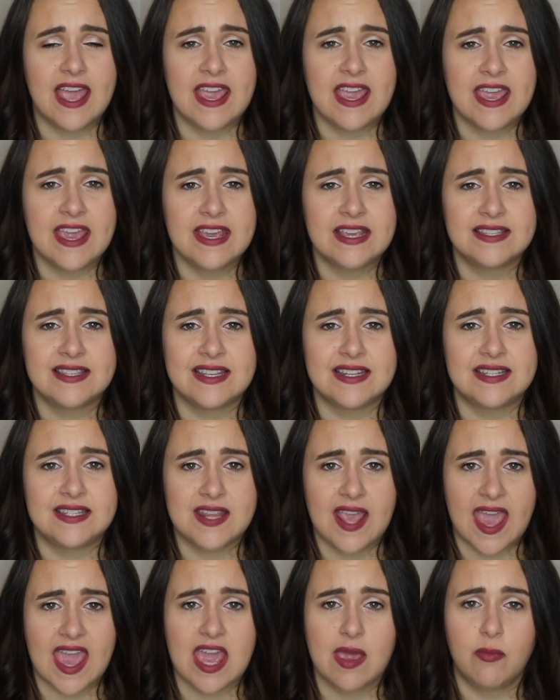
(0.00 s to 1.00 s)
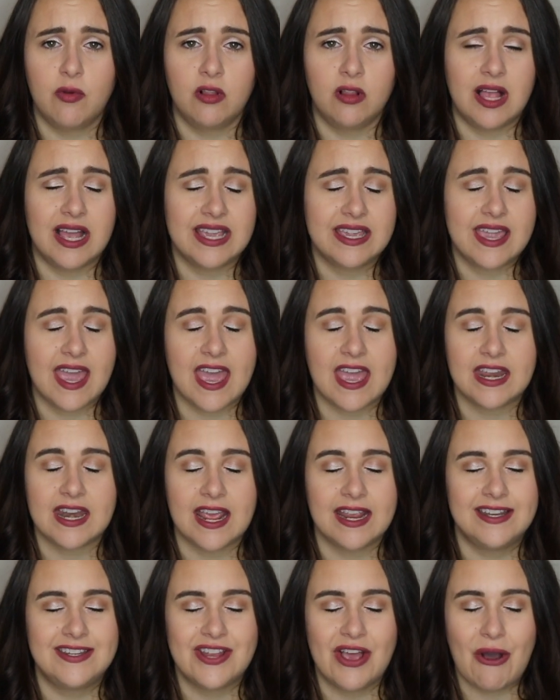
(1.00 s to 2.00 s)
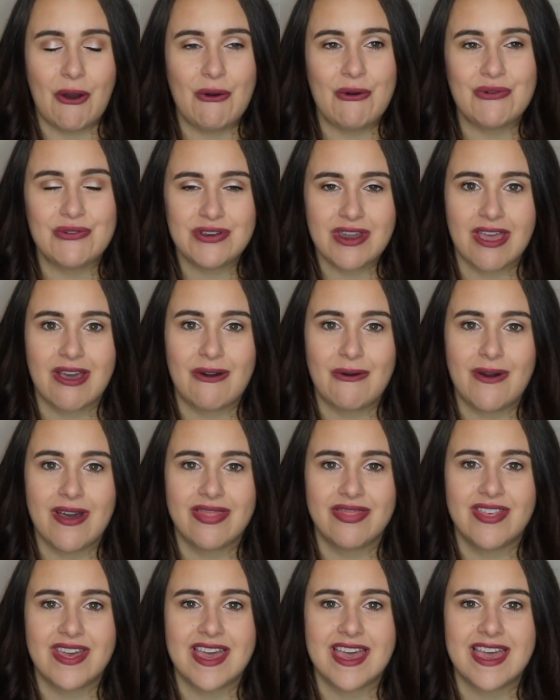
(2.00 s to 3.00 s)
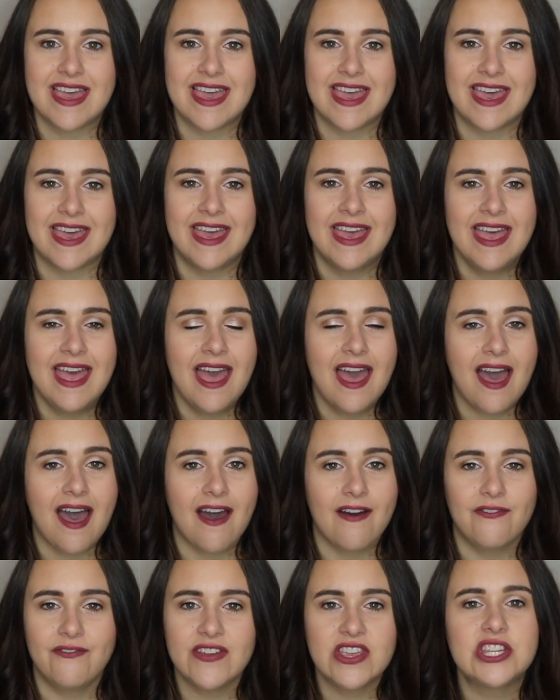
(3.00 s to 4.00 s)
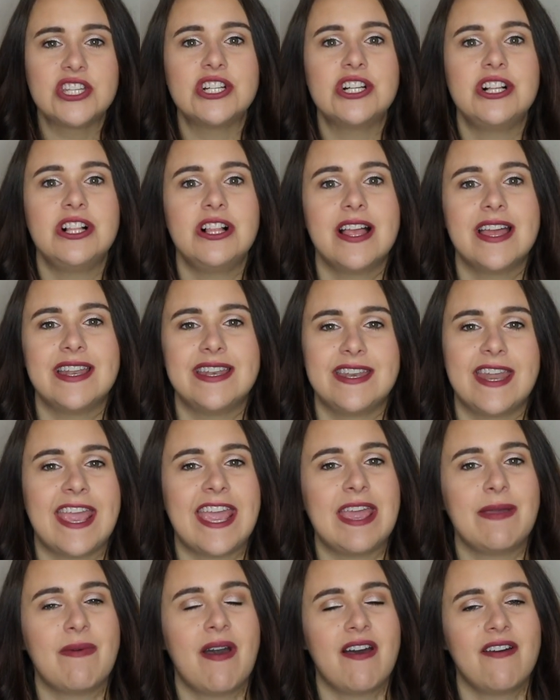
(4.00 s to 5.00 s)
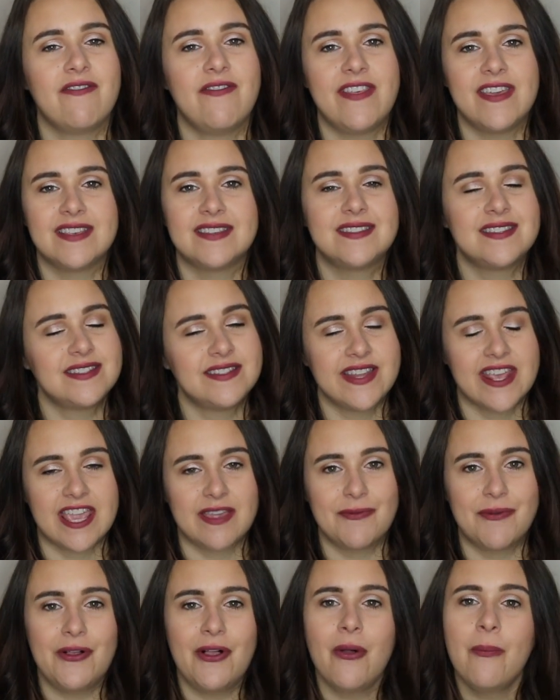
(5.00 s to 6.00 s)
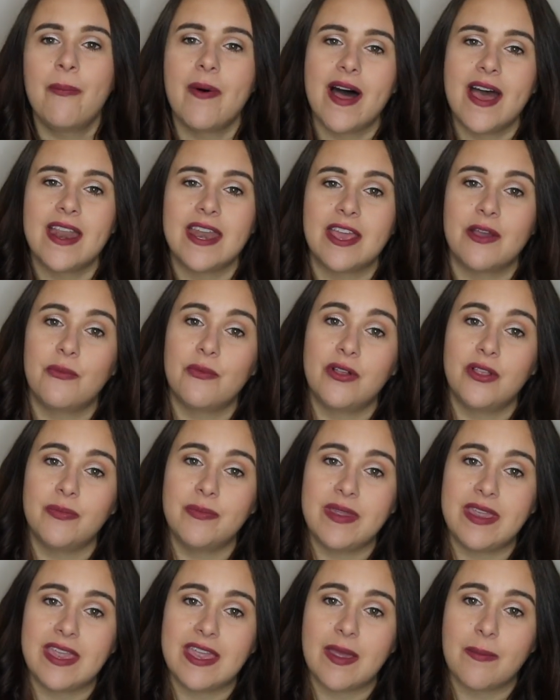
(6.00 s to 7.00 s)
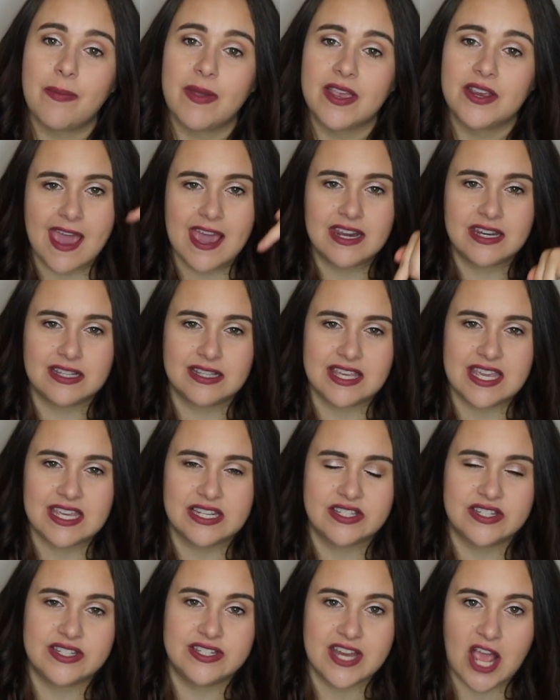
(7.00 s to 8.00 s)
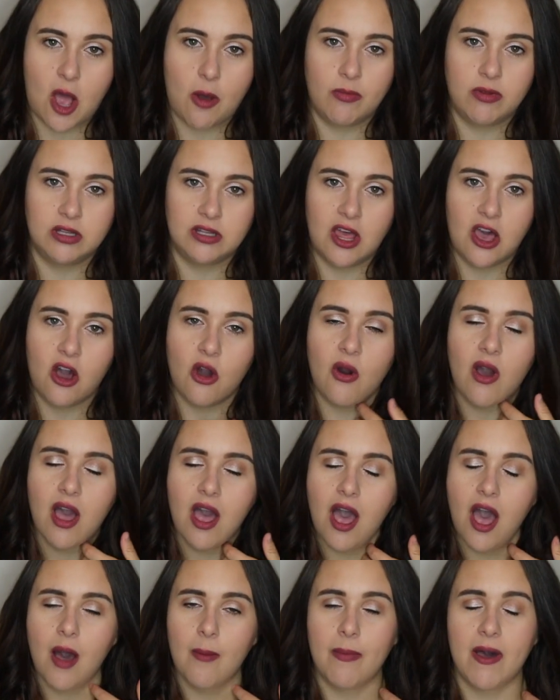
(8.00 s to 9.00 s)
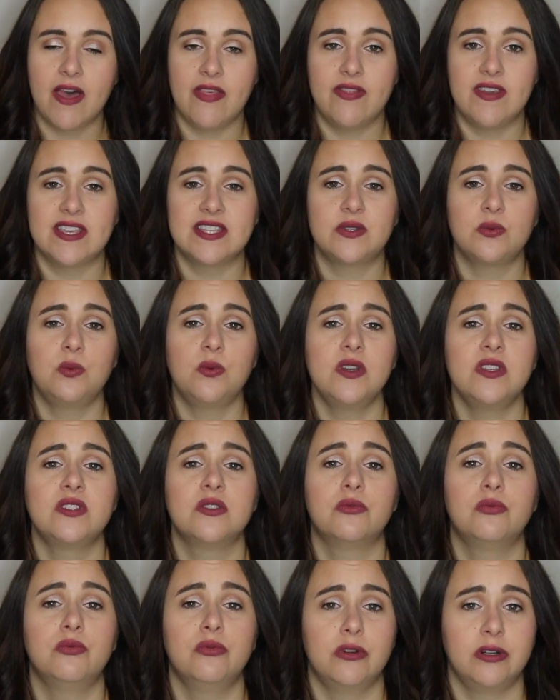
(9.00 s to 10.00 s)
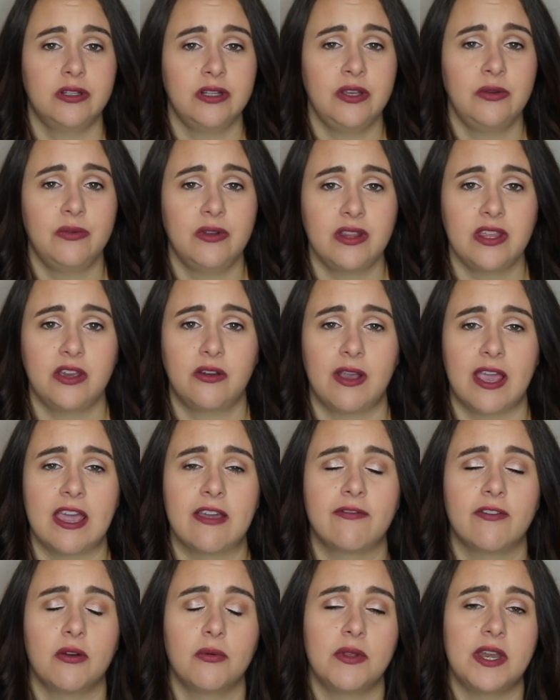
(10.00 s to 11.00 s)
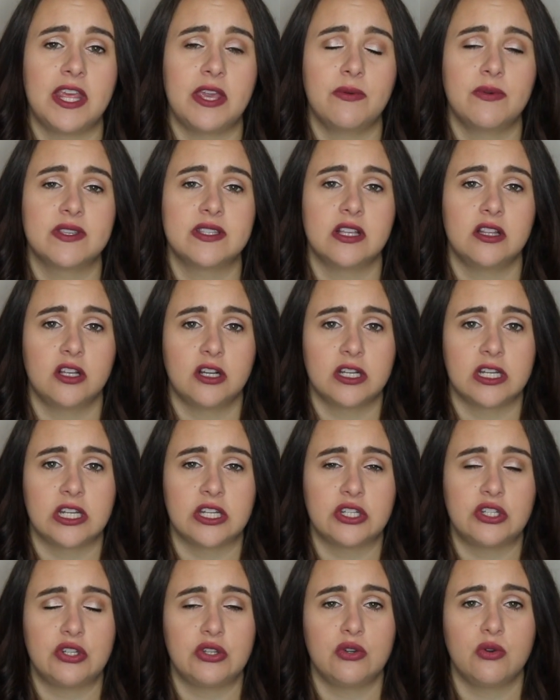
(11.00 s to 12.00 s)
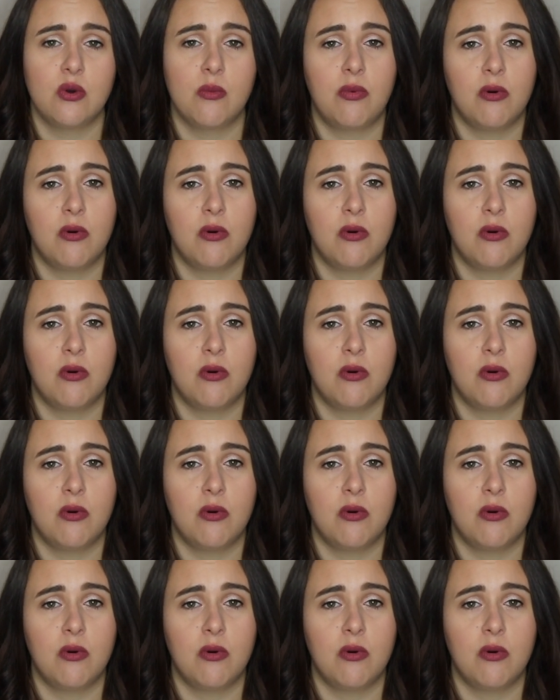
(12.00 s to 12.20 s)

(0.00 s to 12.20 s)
his table. Again, I don't know the official name of this table, but it will be picked and linked down below. But this was really great for when he was learning to